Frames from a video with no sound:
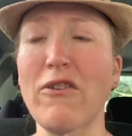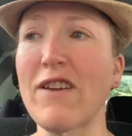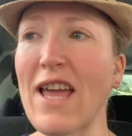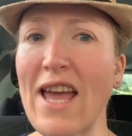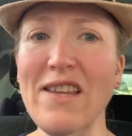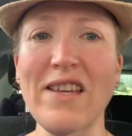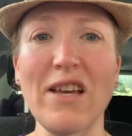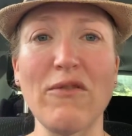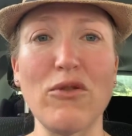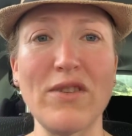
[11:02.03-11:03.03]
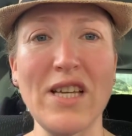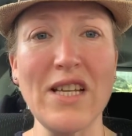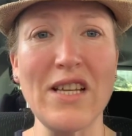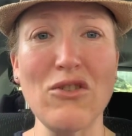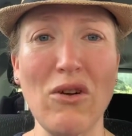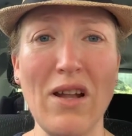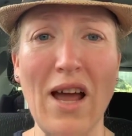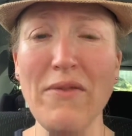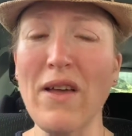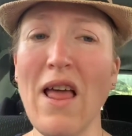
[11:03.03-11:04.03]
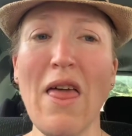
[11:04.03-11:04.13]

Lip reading: creating a routine in your life